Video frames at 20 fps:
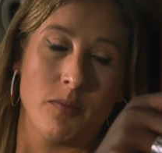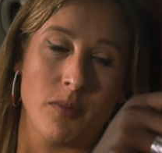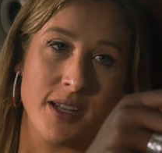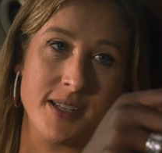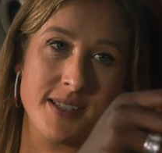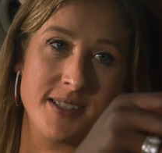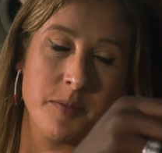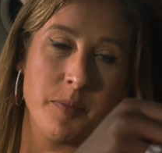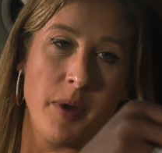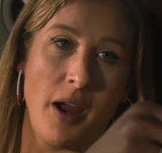
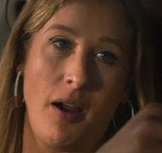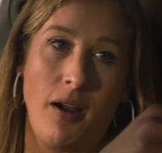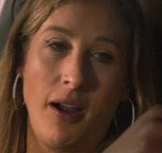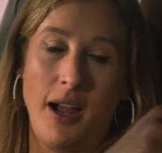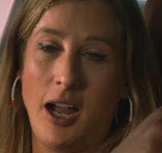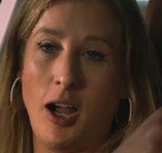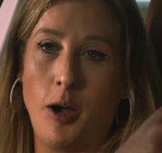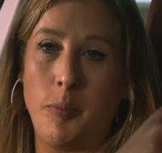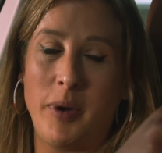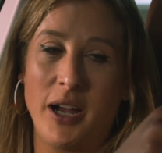it's about
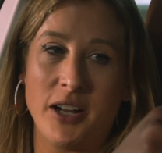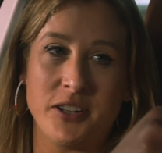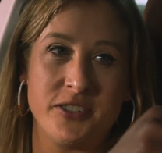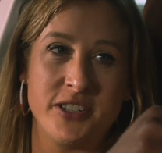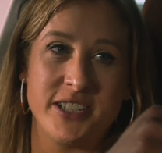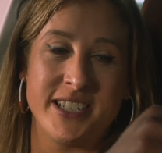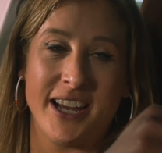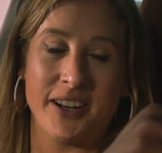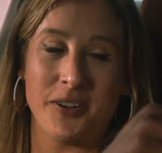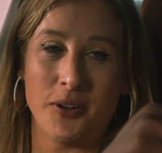how
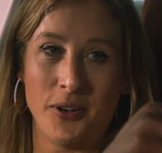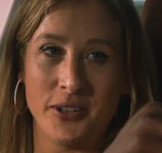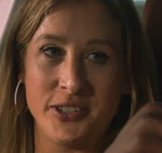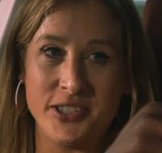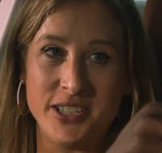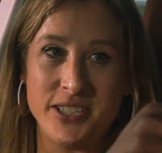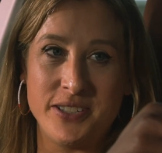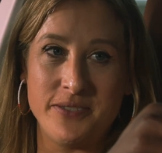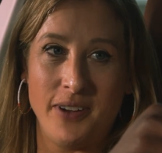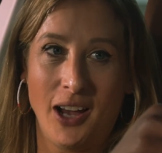battery
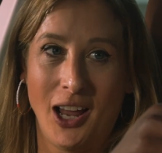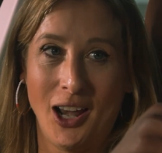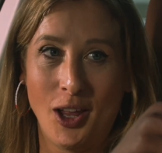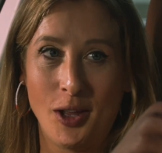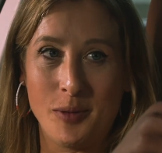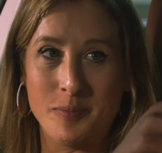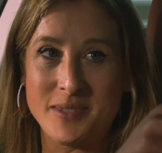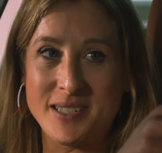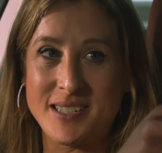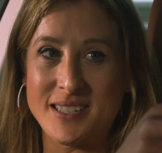technology
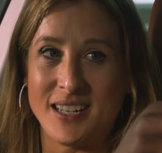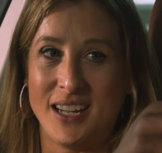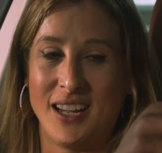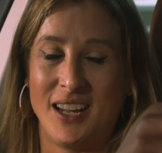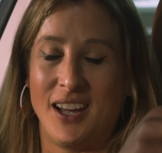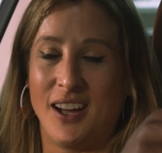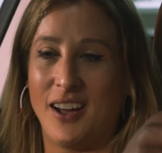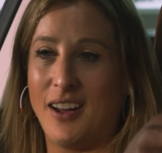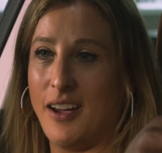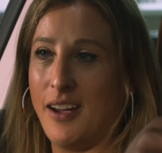develops
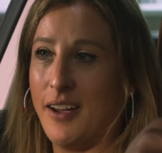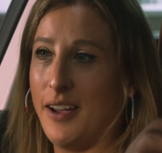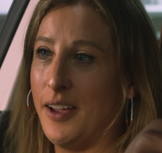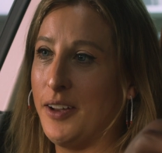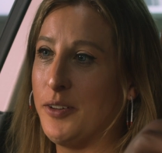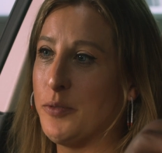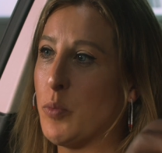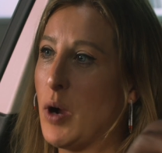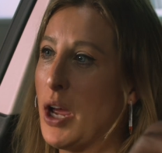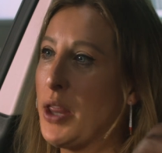
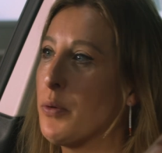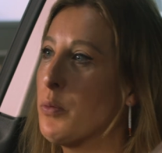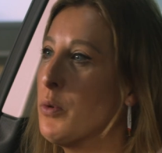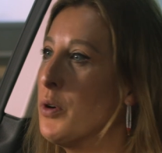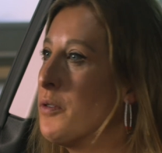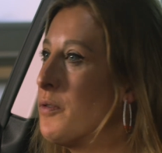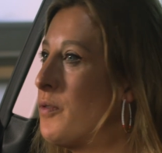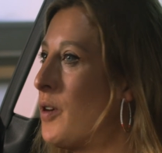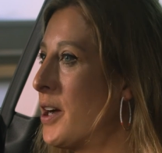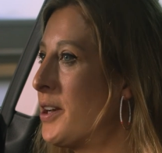and whether
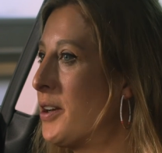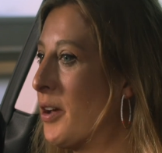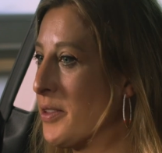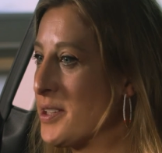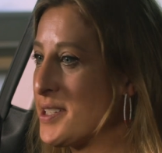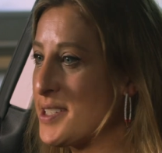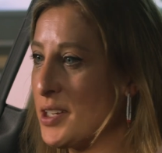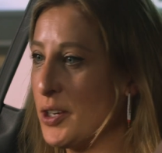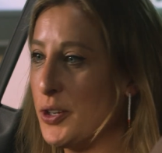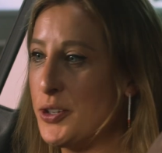we'll find
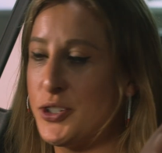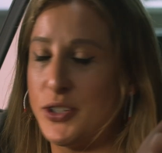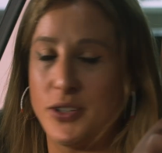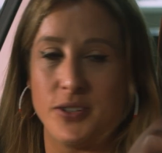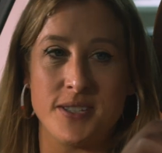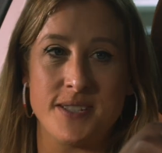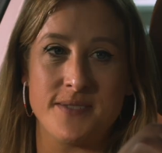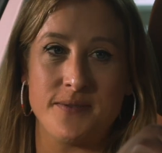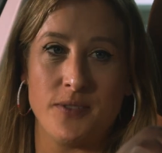other solutions